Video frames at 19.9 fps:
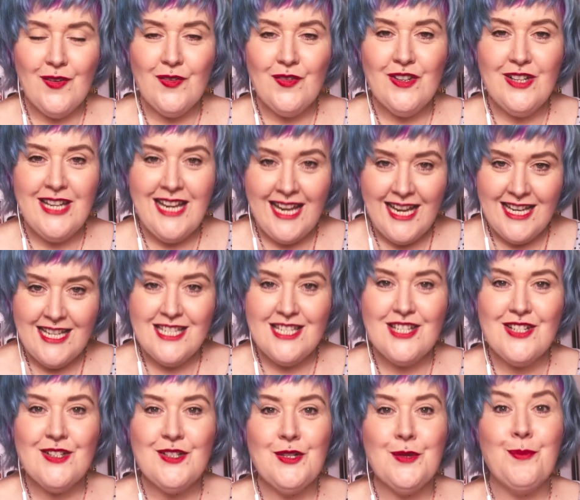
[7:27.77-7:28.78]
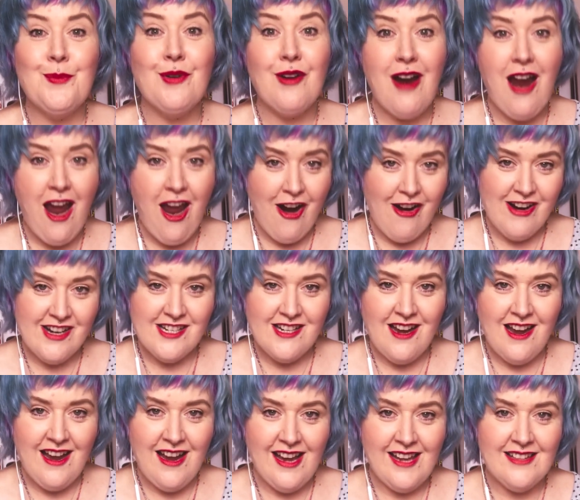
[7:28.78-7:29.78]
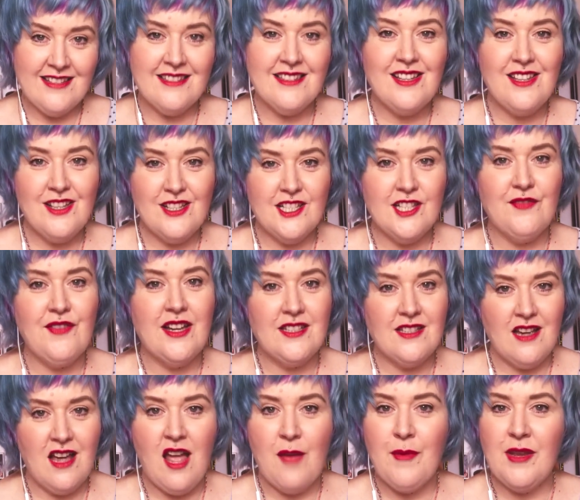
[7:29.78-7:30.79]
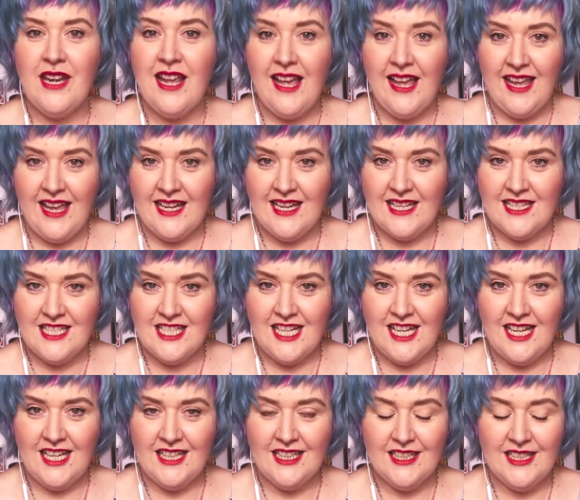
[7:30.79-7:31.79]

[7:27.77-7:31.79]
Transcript: need to prioritize the use of our time and our energy.